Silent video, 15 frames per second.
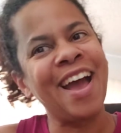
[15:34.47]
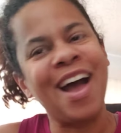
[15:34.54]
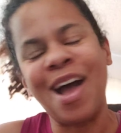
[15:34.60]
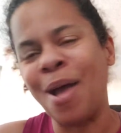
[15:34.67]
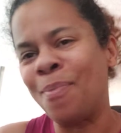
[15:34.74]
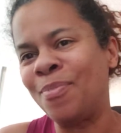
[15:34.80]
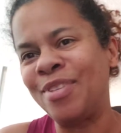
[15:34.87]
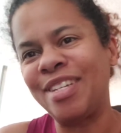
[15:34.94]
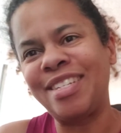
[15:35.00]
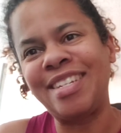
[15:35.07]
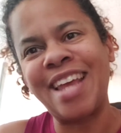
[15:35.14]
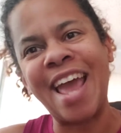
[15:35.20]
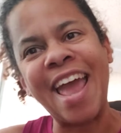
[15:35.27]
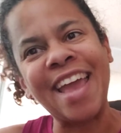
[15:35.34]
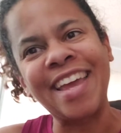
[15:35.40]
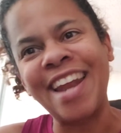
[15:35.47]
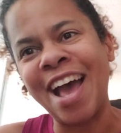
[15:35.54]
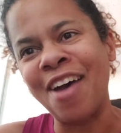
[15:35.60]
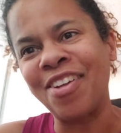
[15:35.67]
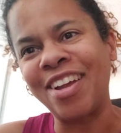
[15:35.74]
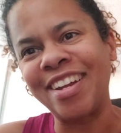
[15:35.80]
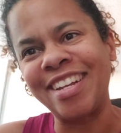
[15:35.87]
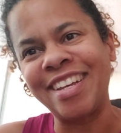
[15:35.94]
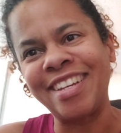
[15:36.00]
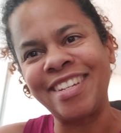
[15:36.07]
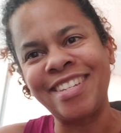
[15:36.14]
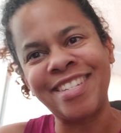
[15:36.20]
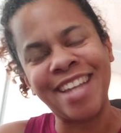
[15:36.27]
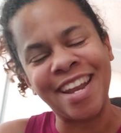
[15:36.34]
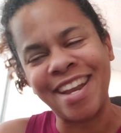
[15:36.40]
I'm just hanging out on a
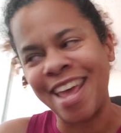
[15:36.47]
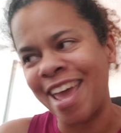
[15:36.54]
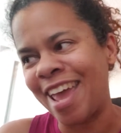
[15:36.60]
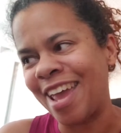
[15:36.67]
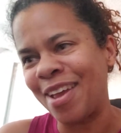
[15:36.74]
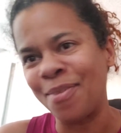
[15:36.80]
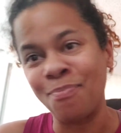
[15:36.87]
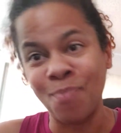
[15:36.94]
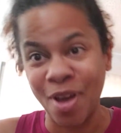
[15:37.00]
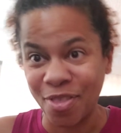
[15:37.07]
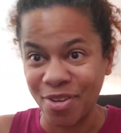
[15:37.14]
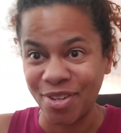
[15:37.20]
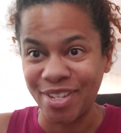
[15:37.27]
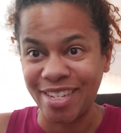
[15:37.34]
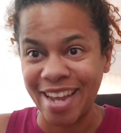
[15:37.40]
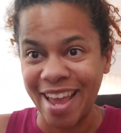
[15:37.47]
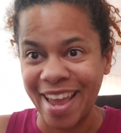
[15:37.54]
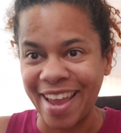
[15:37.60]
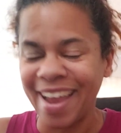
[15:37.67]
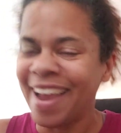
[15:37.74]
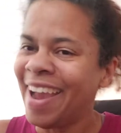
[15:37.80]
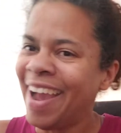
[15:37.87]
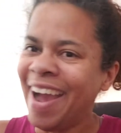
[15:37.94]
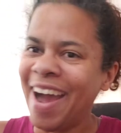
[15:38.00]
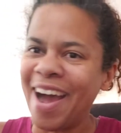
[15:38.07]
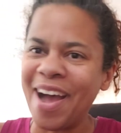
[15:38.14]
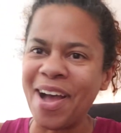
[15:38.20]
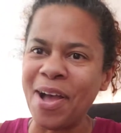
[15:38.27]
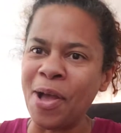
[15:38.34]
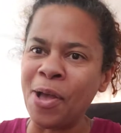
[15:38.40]
Sunday, Mother's Day,
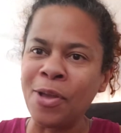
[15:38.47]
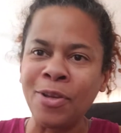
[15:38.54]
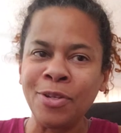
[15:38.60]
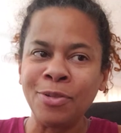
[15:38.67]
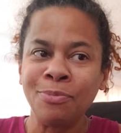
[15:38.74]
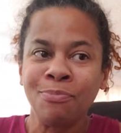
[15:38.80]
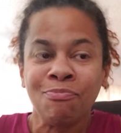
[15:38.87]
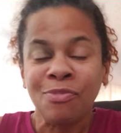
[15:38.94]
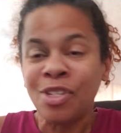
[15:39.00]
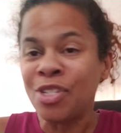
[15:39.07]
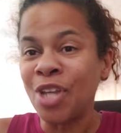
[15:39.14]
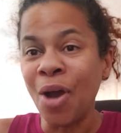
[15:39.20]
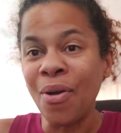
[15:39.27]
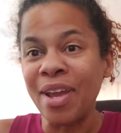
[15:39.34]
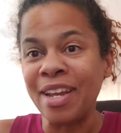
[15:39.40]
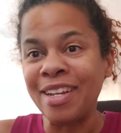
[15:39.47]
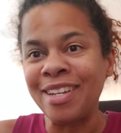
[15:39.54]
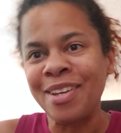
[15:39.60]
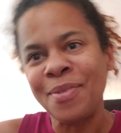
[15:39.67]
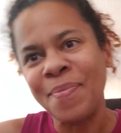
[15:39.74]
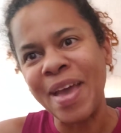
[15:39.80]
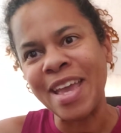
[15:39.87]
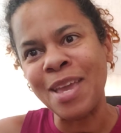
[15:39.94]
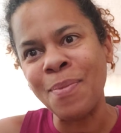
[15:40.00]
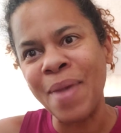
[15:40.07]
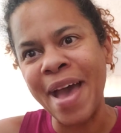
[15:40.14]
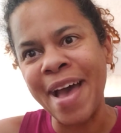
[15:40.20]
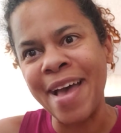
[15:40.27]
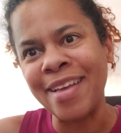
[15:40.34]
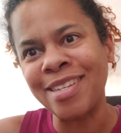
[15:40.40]
sewing, making
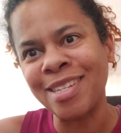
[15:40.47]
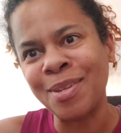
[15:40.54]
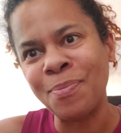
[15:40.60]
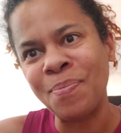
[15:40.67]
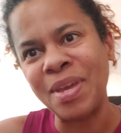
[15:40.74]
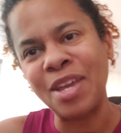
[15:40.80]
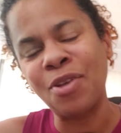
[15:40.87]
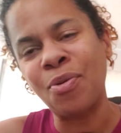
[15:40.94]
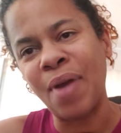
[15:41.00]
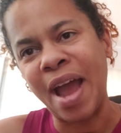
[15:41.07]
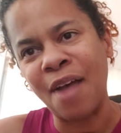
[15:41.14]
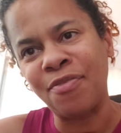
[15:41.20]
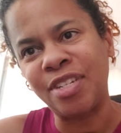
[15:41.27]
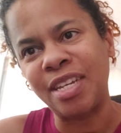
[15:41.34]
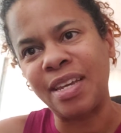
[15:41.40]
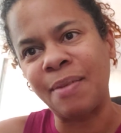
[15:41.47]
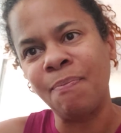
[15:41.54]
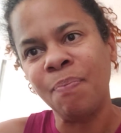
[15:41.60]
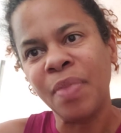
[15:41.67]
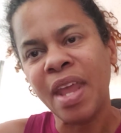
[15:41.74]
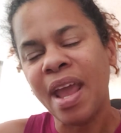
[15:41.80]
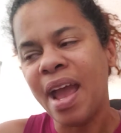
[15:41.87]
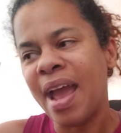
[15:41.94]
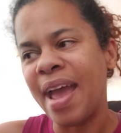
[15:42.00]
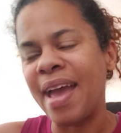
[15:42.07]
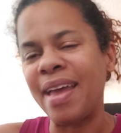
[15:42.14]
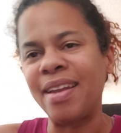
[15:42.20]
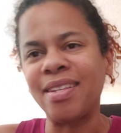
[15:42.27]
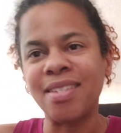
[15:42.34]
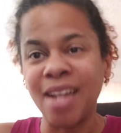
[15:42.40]
masks, being crafty.
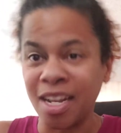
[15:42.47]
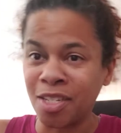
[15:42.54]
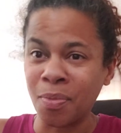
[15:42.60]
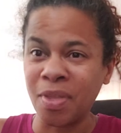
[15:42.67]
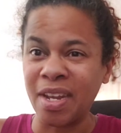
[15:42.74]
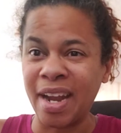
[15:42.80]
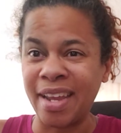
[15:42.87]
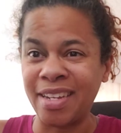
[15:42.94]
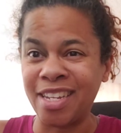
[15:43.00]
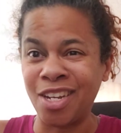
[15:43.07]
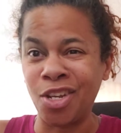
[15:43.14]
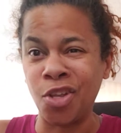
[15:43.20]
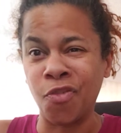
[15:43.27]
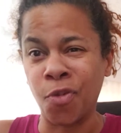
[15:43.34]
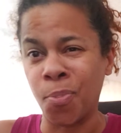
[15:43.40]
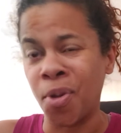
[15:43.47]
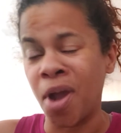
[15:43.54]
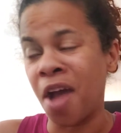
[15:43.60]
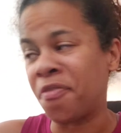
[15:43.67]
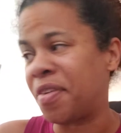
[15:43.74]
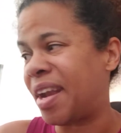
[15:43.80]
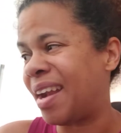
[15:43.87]
And it's not something I intend to do for profit.